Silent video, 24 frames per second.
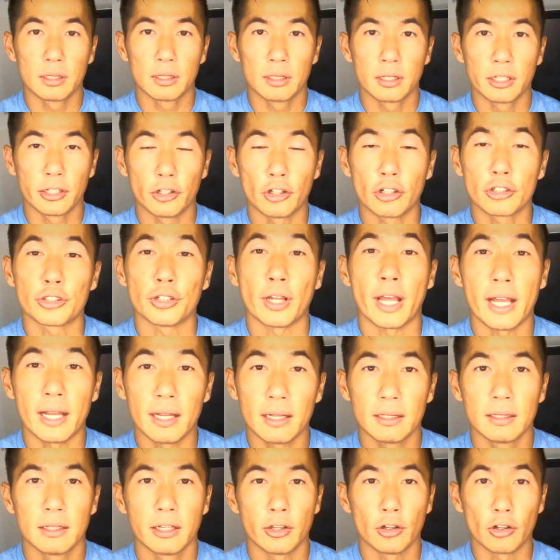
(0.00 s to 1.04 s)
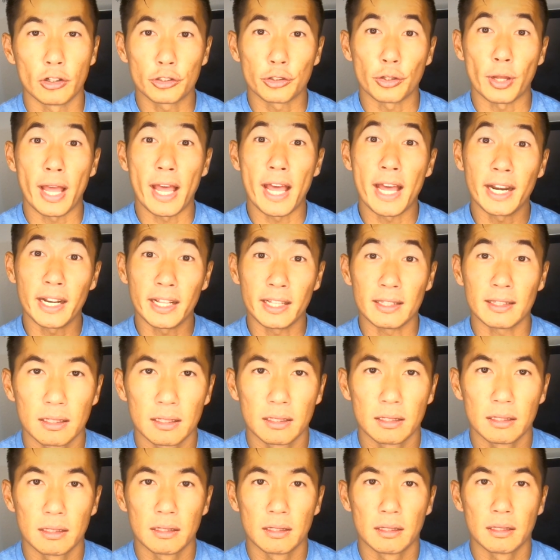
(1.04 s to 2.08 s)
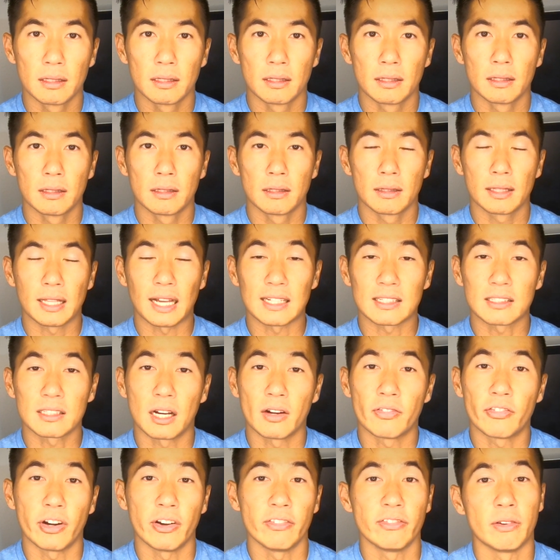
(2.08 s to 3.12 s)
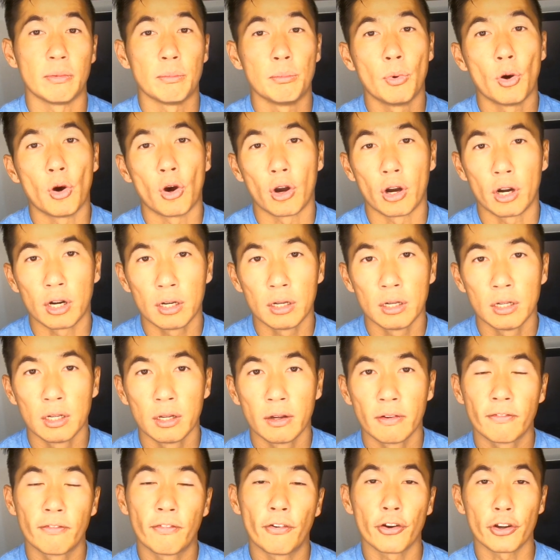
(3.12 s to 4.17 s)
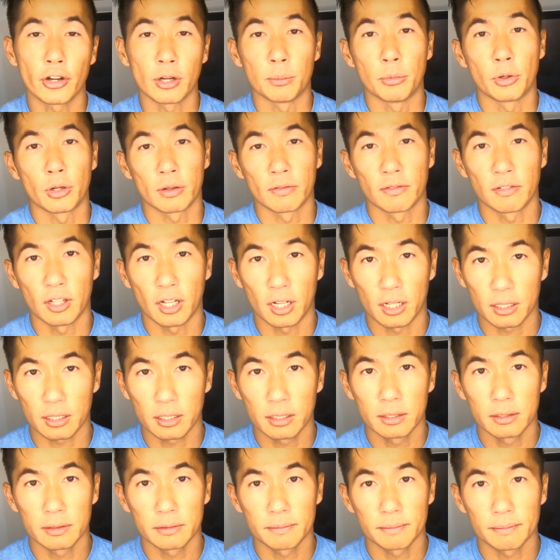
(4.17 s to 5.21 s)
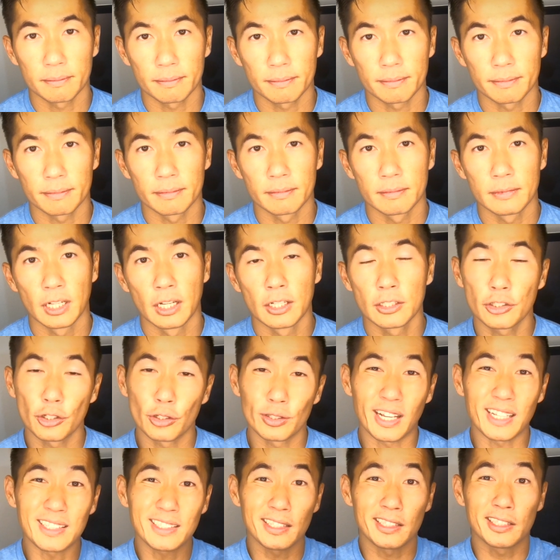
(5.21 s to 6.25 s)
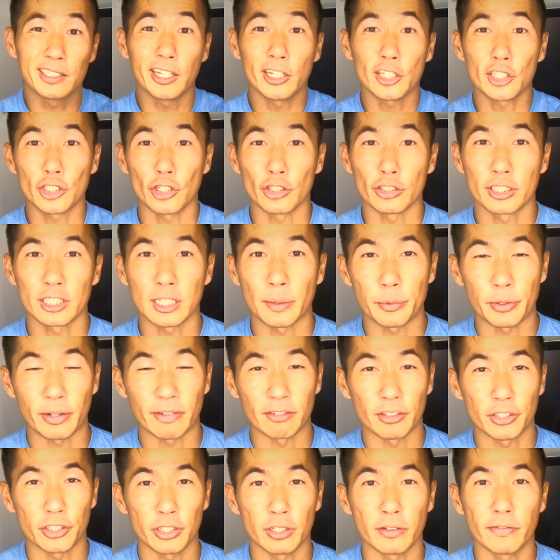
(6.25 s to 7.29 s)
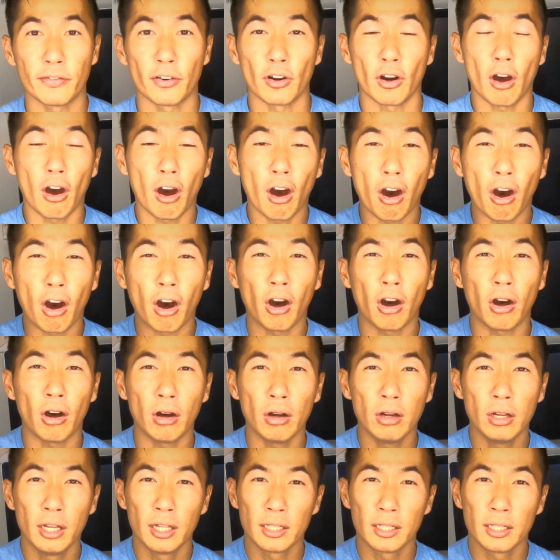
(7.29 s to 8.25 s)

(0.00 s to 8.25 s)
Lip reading: in order to edit that software even more for your motovlog. So that's an additional step you have to do for all